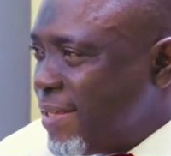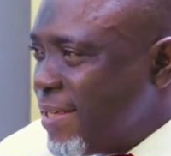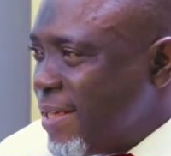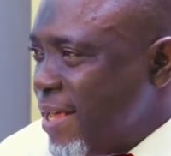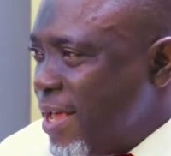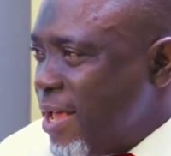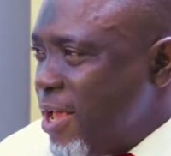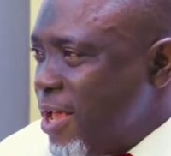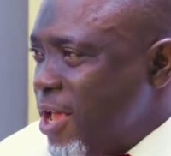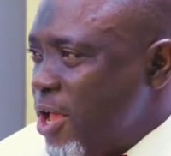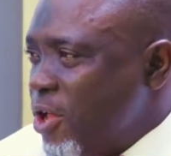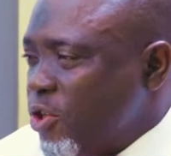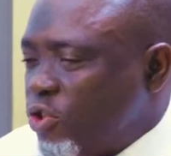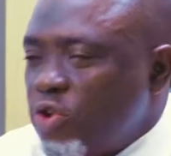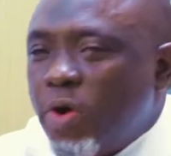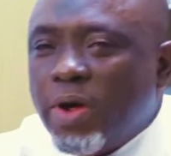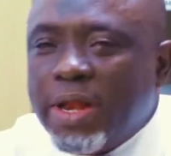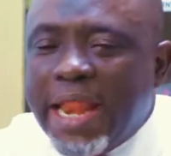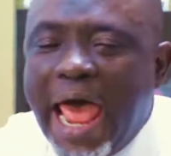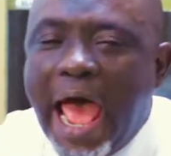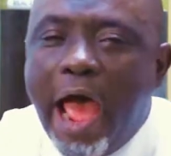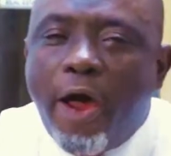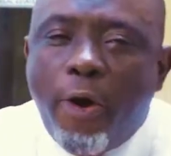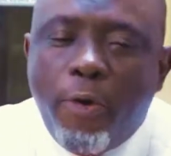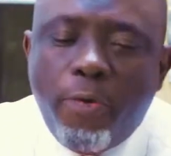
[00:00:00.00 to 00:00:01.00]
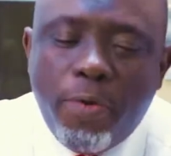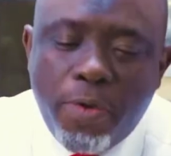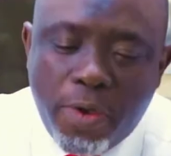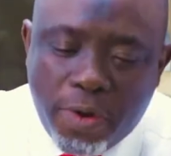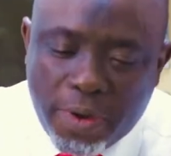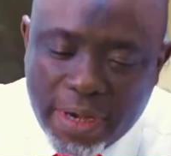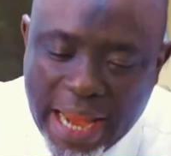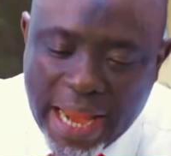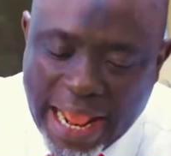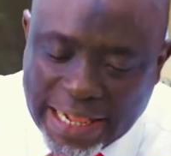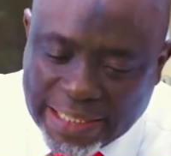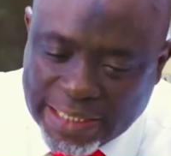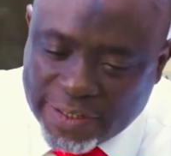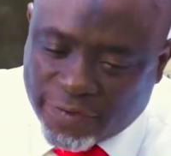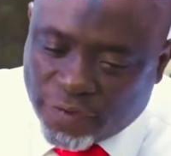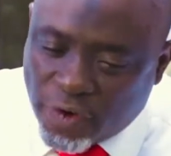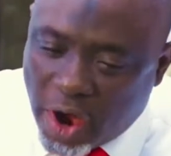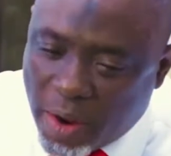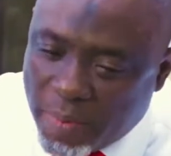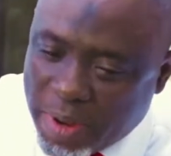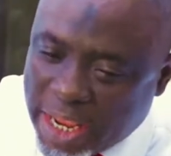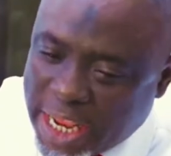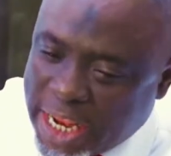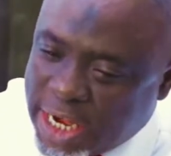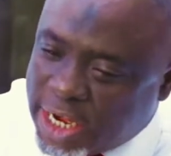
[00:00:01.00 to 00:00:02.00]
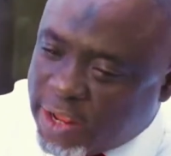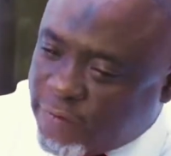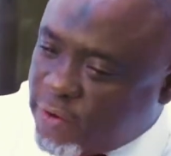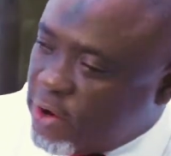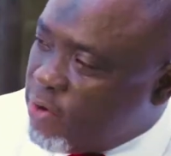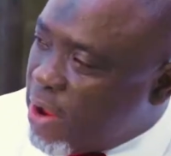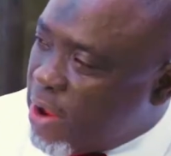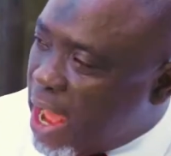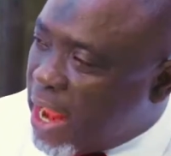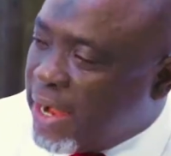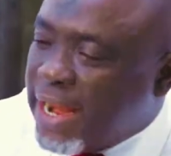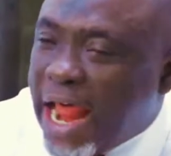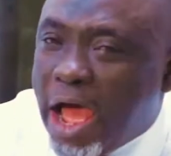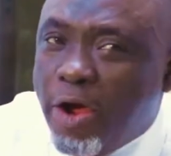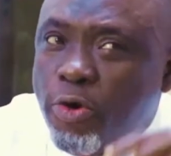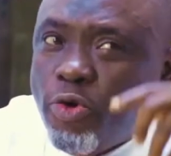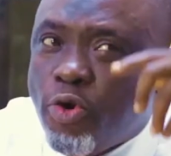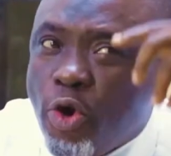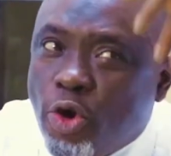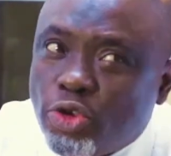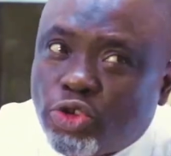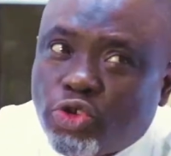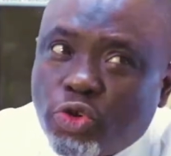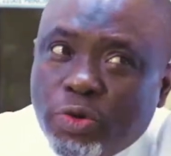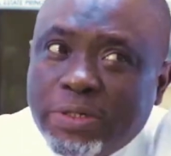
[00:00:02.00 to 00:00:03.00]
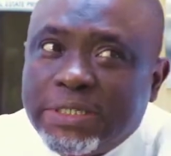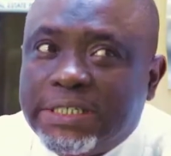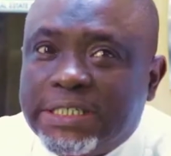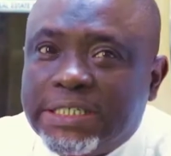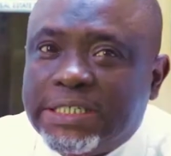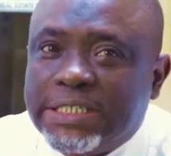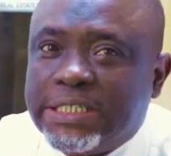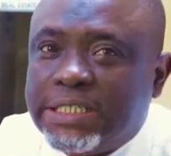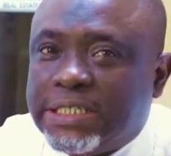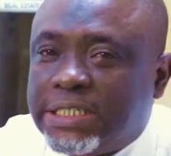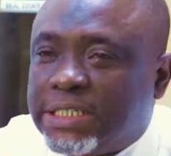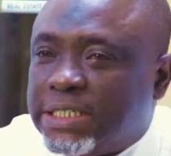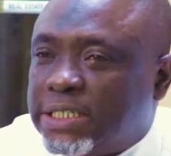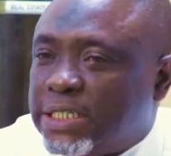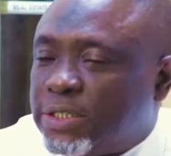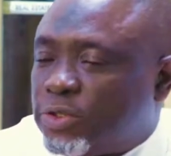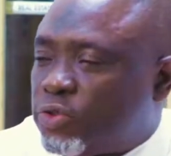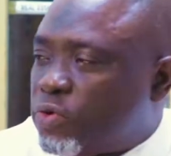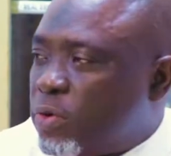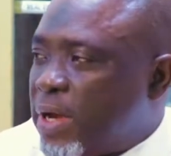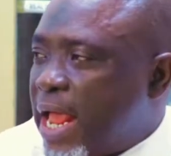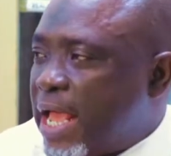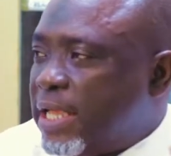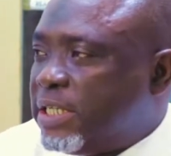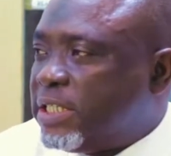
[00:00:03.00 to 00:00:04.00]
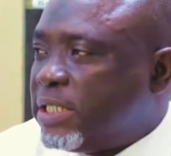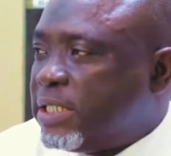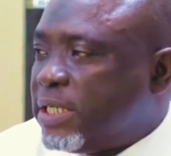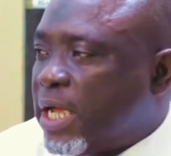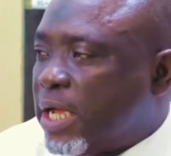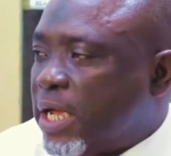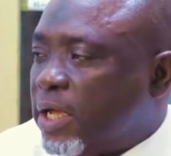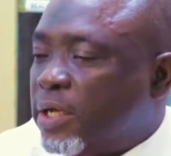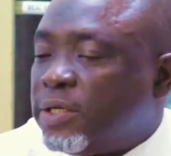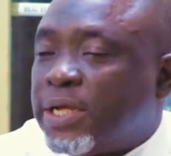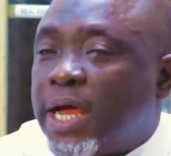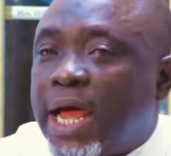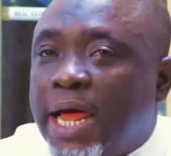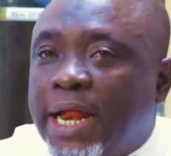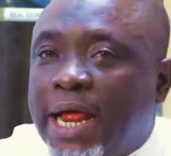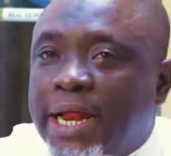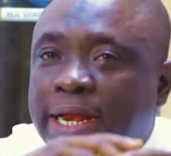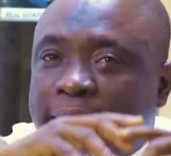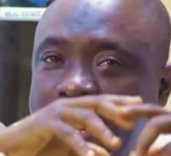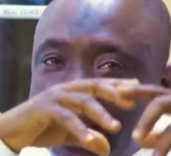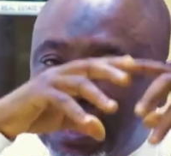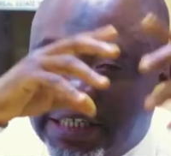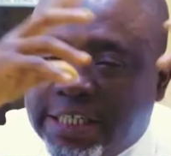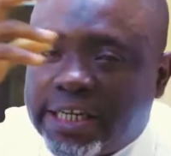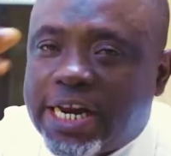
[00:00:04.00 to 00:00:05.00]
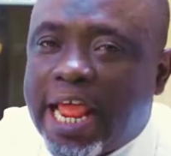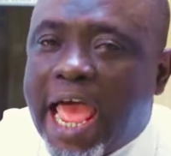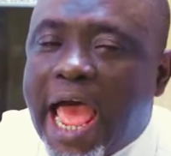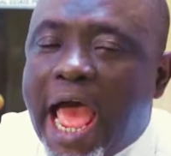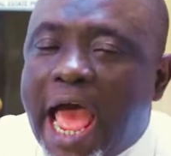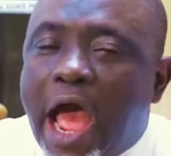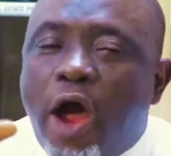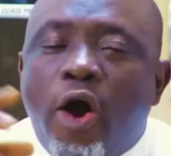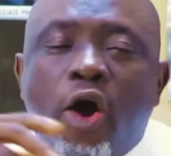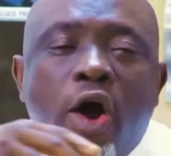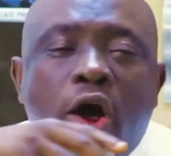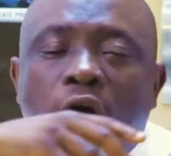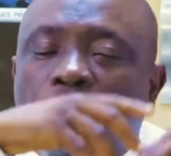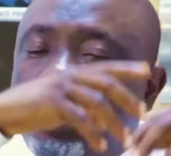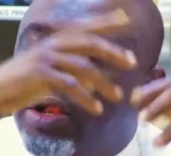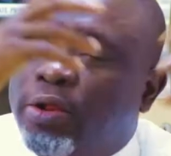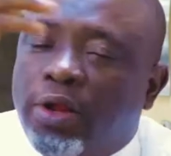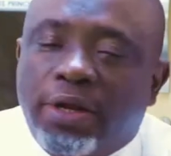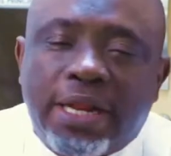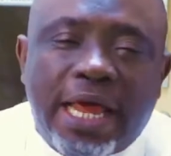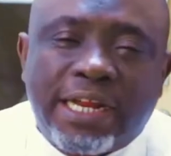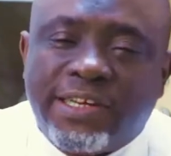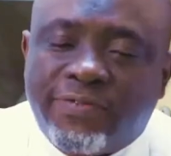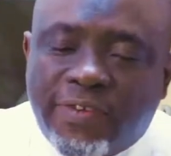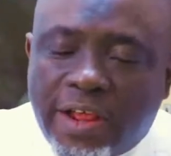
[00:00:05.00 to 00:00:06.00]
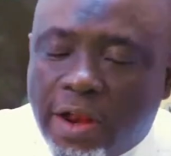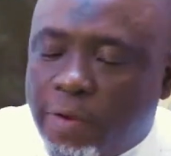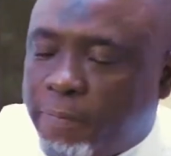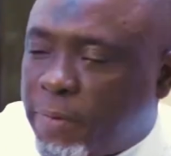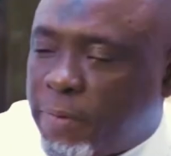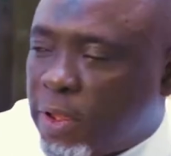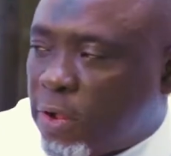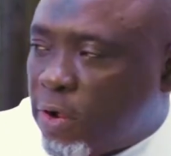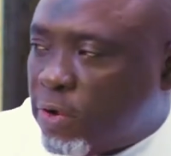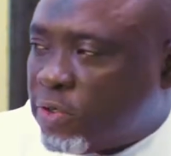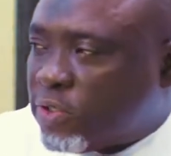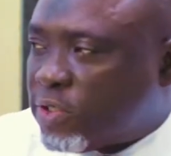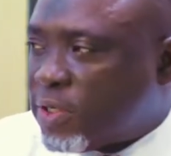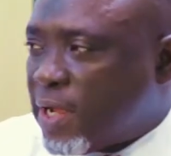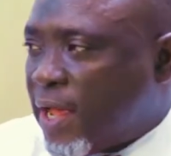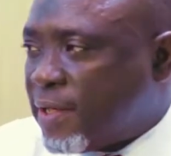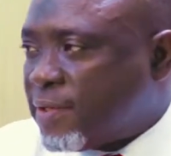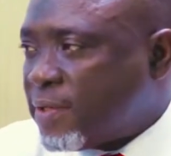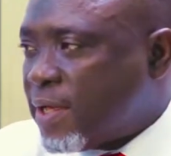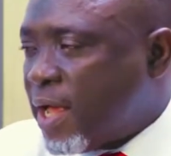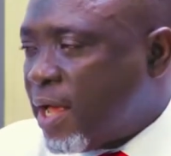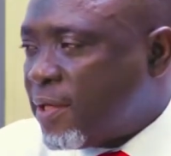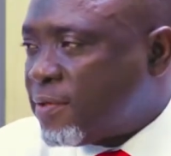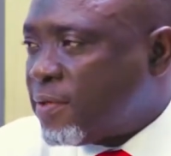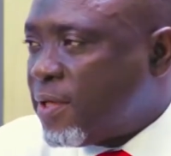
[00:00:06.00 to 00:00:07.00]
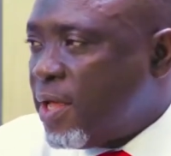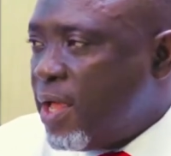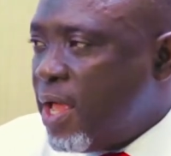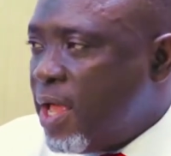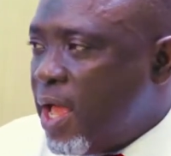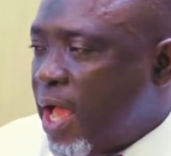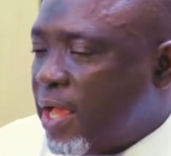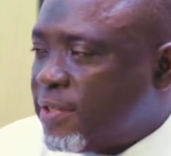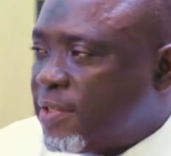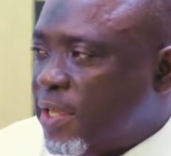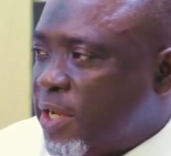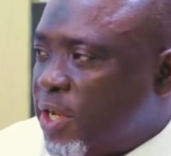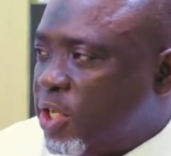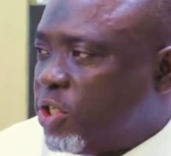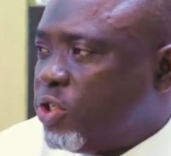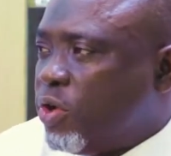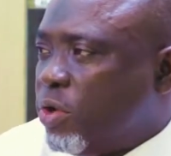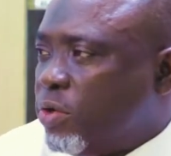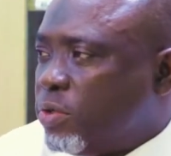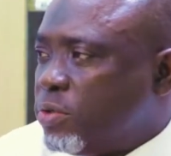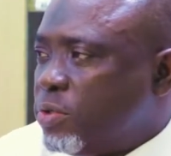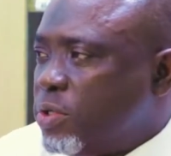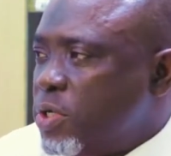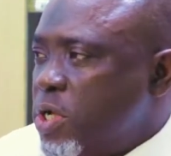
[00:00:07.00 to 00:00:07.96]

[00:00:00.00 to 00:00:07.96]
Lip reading: Right? So now, that is from individual. Now go to Nigeria or all other developing countries as a